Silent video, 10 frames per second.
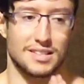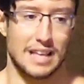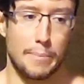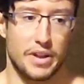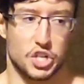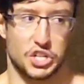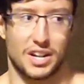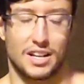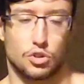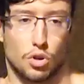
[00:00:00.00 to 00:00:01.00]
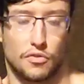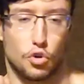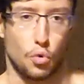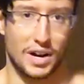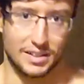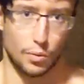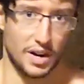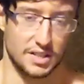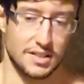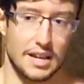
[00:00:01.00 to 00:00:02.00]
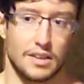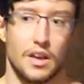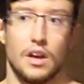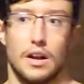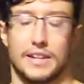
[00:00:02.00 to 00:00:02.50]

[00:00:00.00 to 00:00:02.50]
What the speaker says: established and that I sort of corrected what I said,